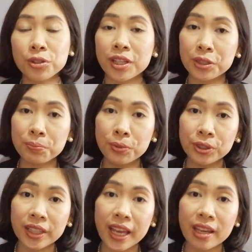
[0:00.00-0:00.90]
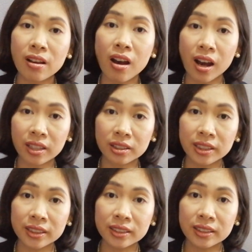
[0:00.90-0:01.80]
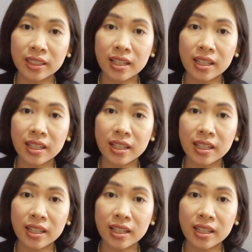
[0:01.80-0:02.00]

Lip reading: you can put a cotton